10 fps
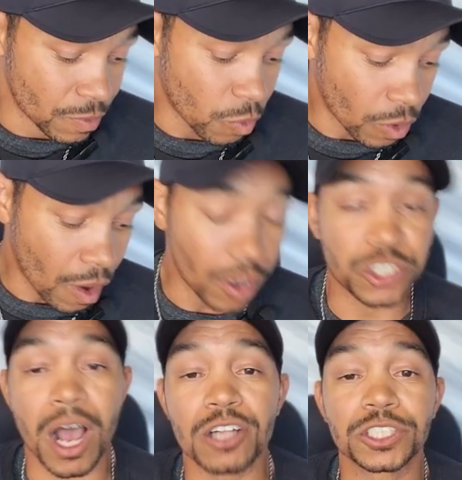For our
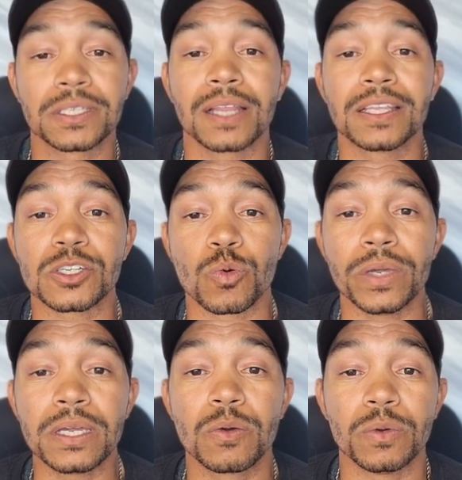challenge set this
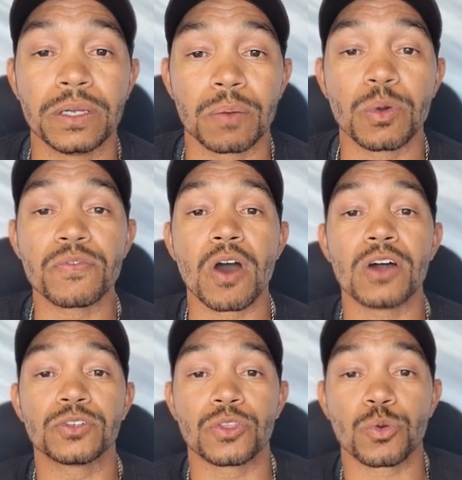week, we are moving
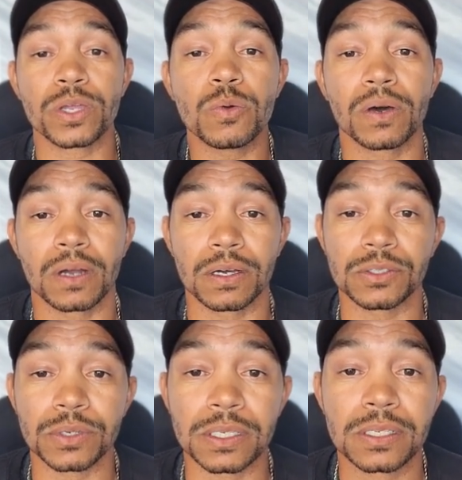on to 3
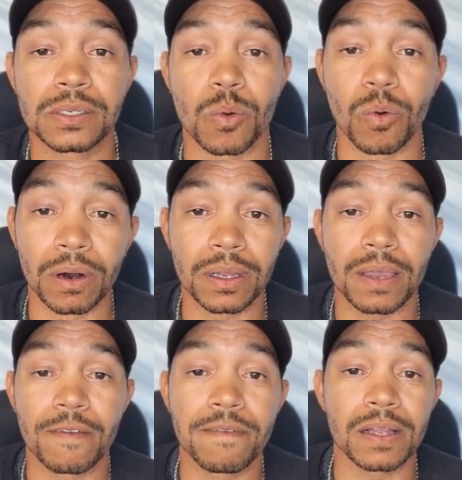100s work,
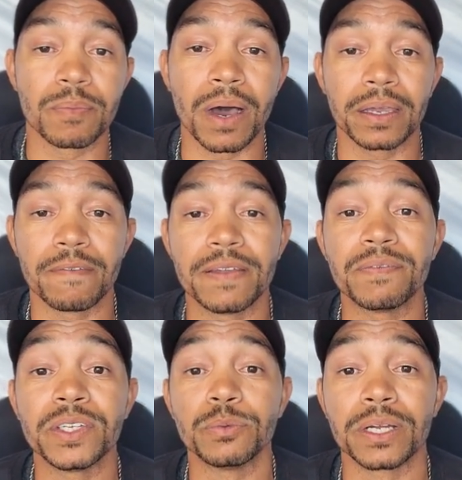followed by a
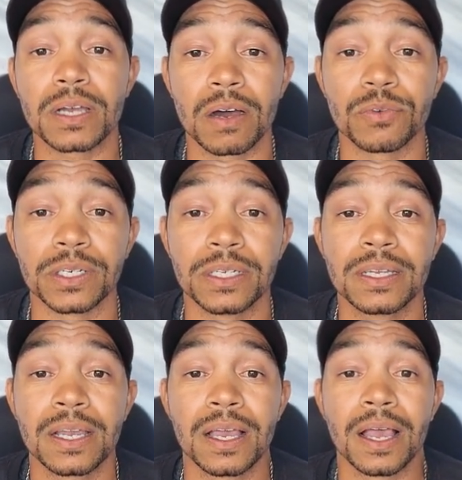50 recovery.
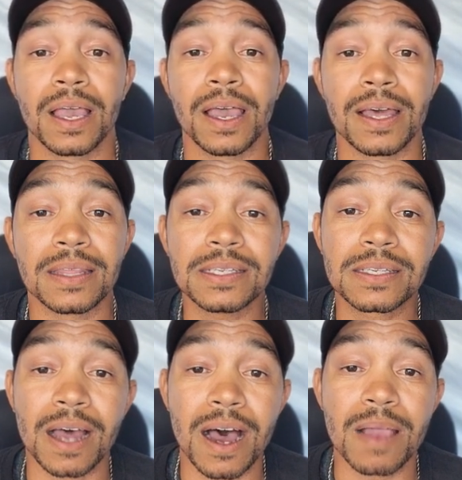And this
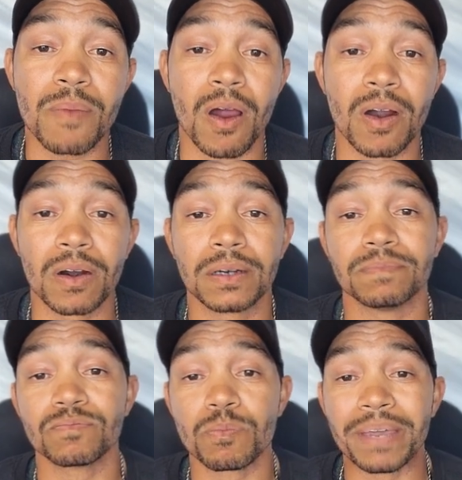time, our
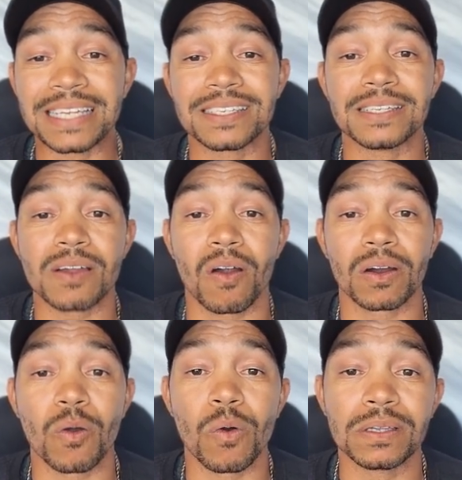bases are
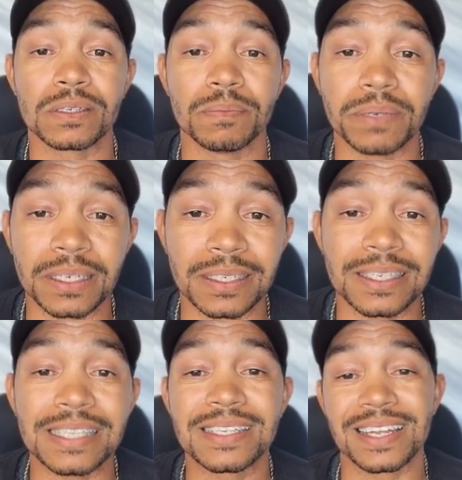going to be
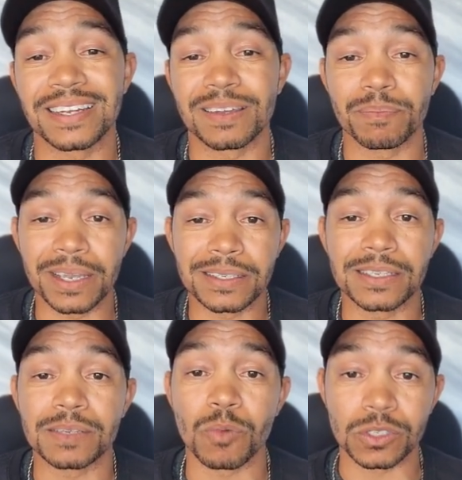descending
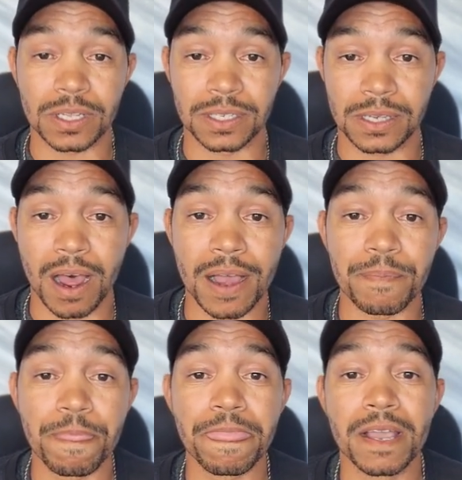bases most of the
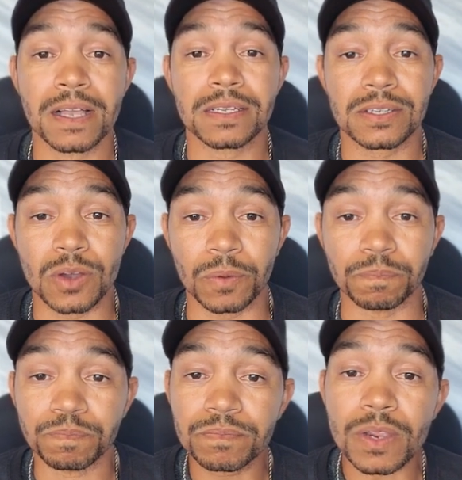time. So
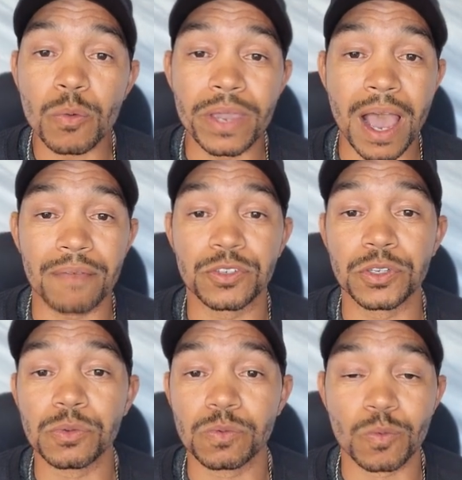we have
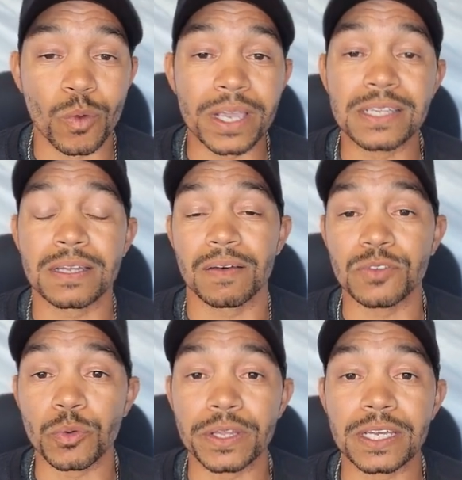2 ways of
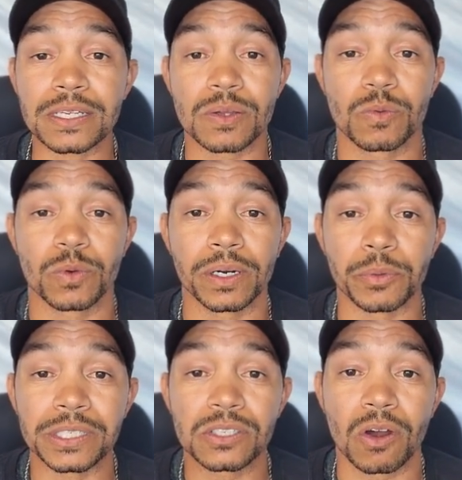doing this, where
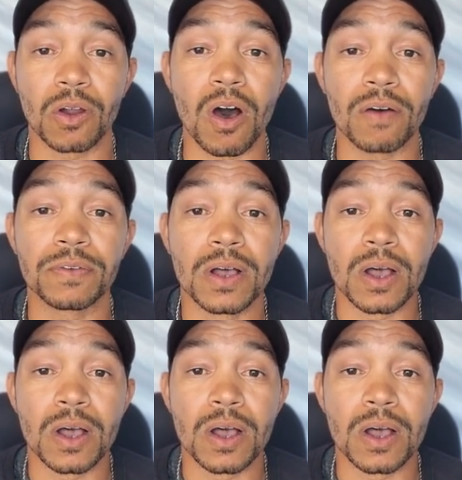we start off